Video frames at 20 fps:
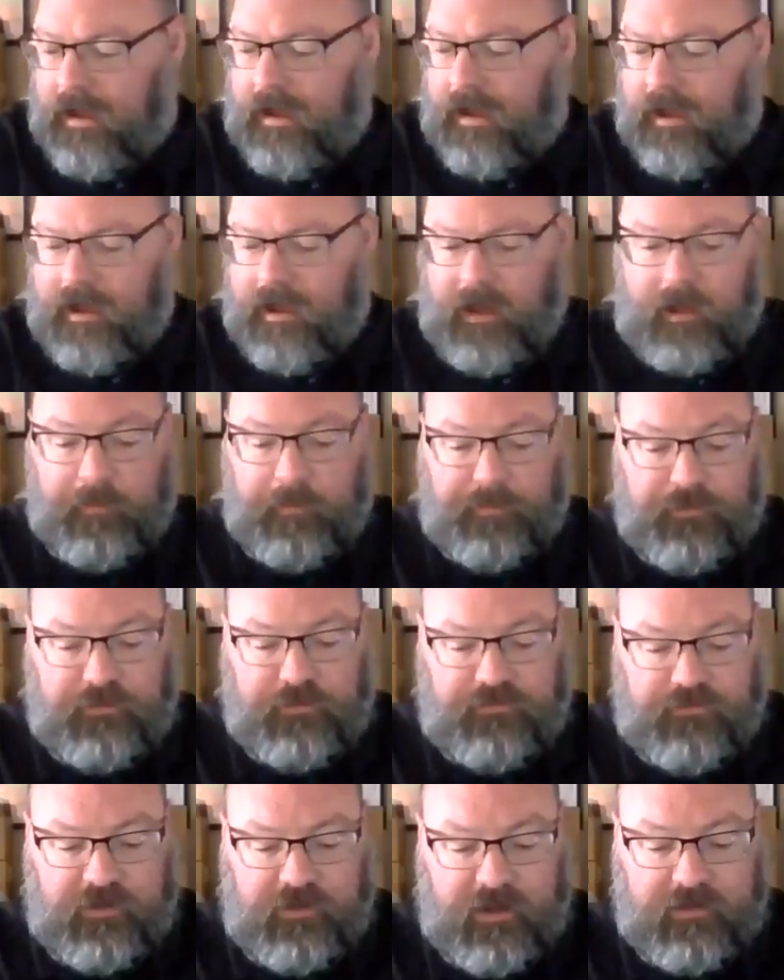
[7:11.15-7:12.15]
I
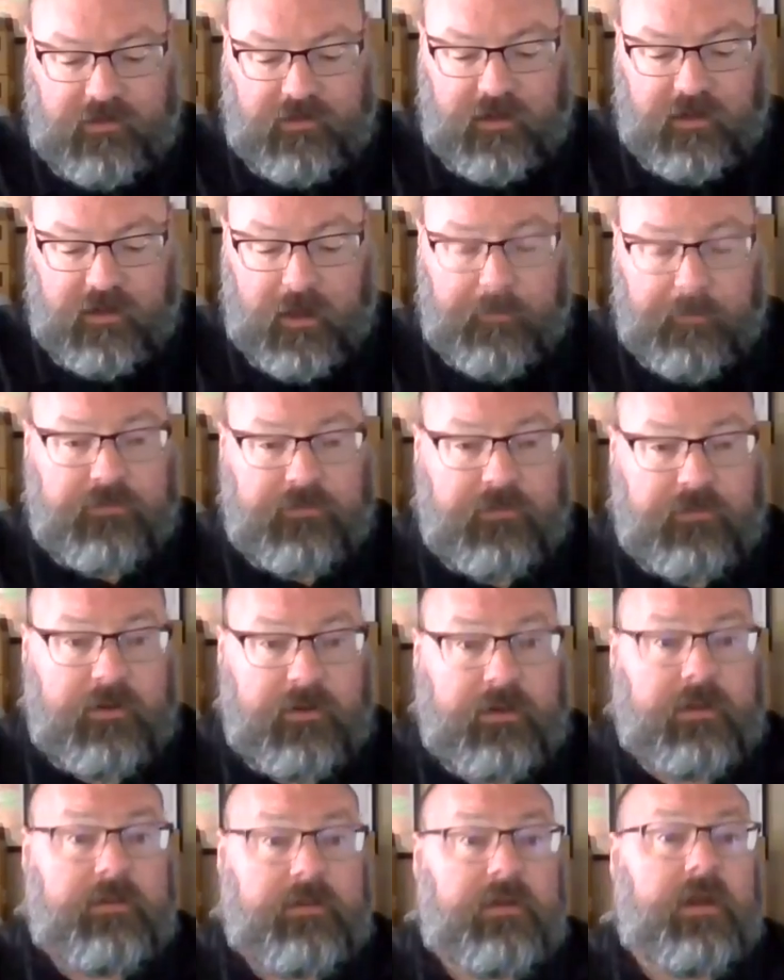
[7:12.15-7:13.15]
appreciate the
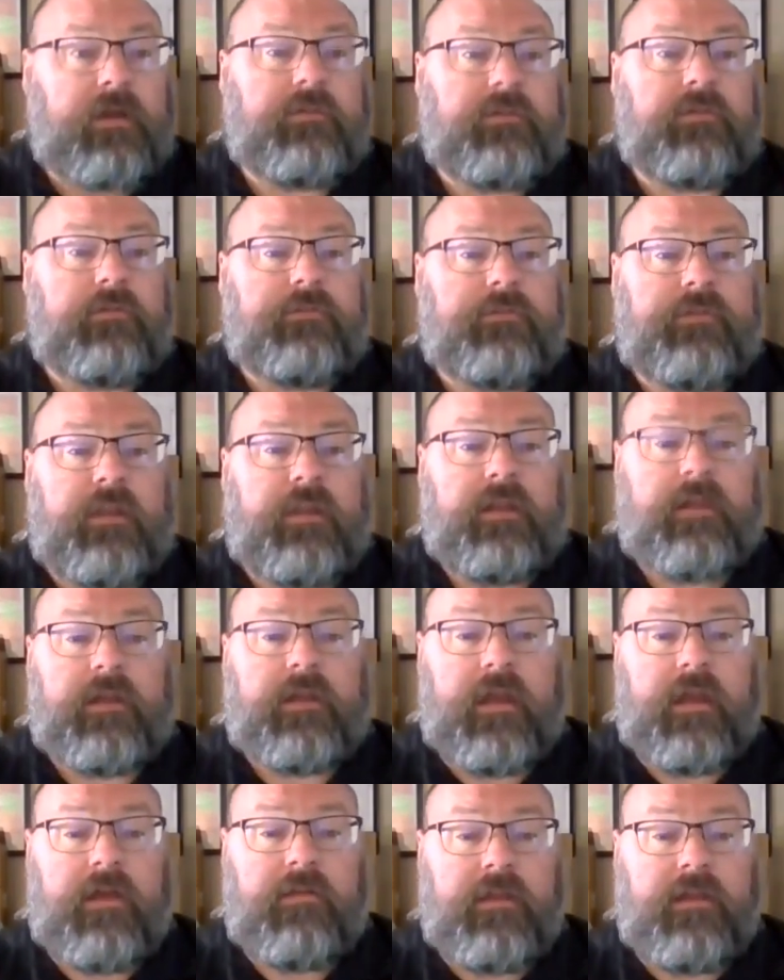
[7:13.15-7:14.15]
opportunity to talk to
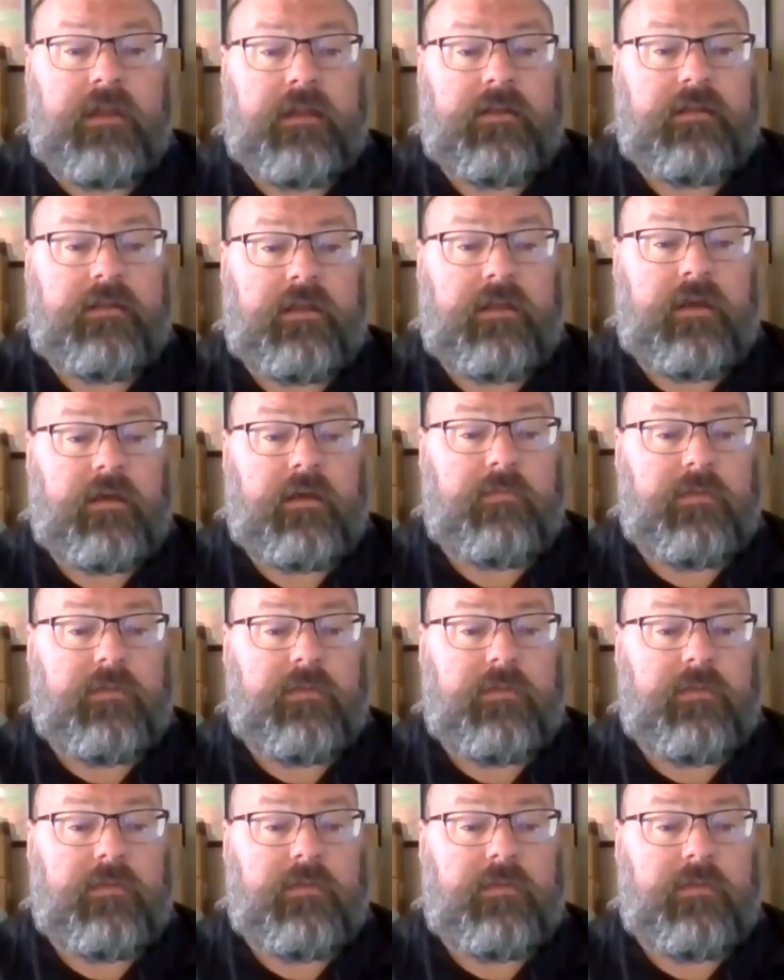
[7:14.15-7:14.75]
Seneca County and